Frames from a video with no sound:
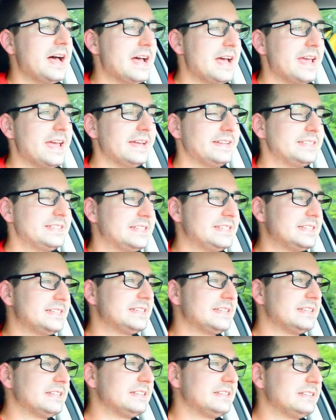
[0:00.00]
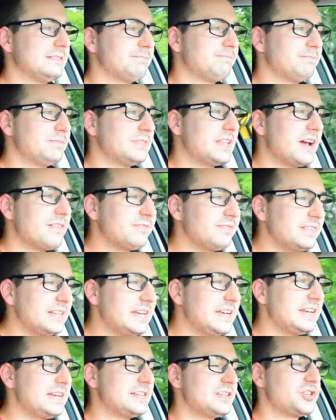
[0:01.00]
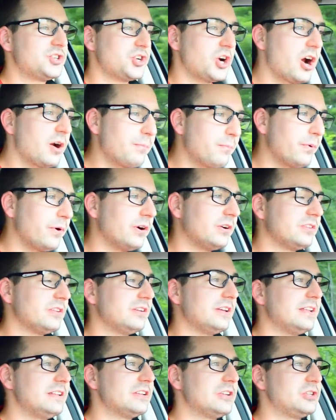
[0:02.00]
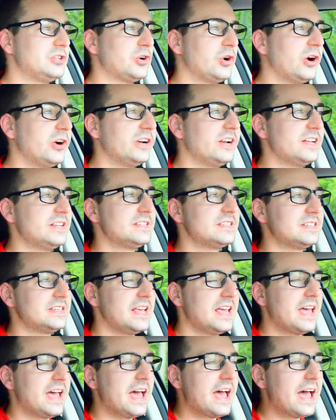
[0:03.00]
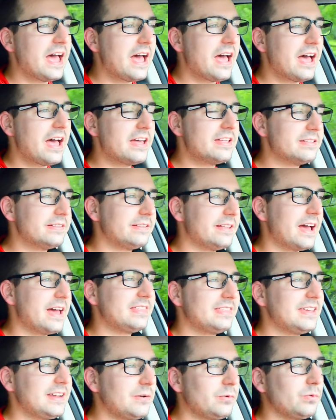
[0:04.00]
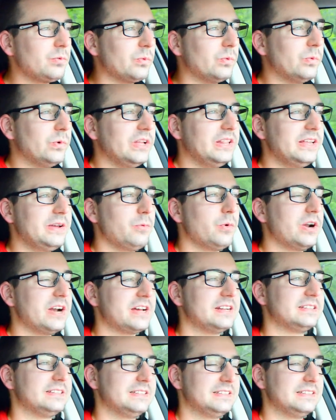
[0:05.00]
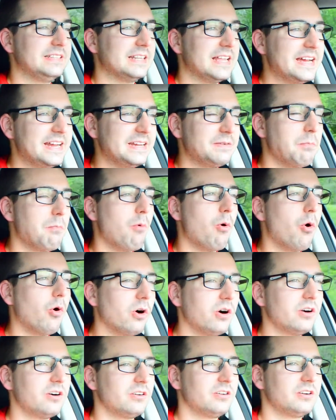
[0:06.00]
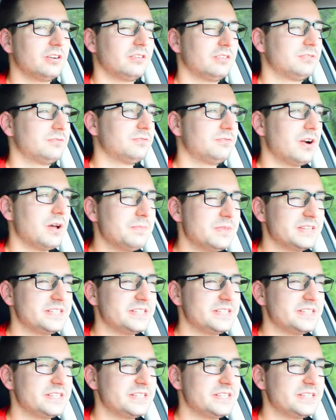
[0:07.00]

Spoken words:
It's definitely sharper in the turn-ins. I think really what I'd like more from the